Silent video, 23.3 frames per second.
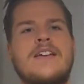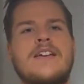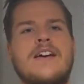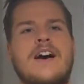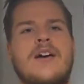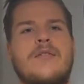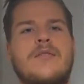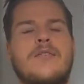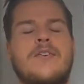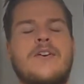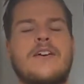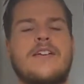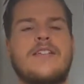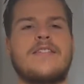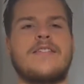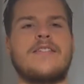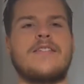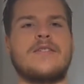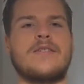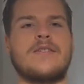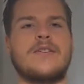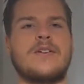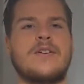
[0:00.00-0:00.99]
I'm trying
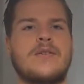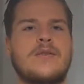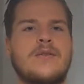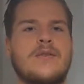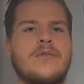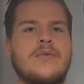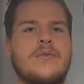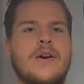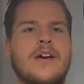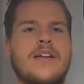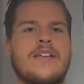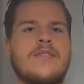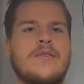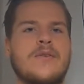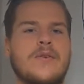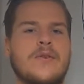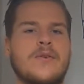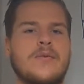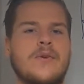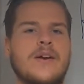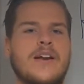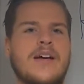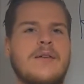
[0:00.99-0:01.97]
to lose weight
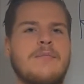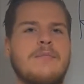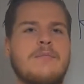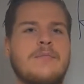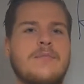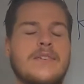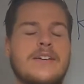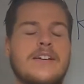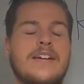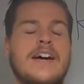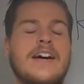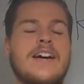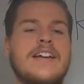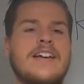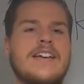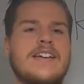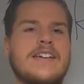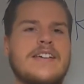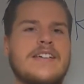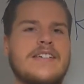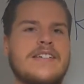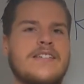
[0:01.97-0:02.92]
or when I'm dieting.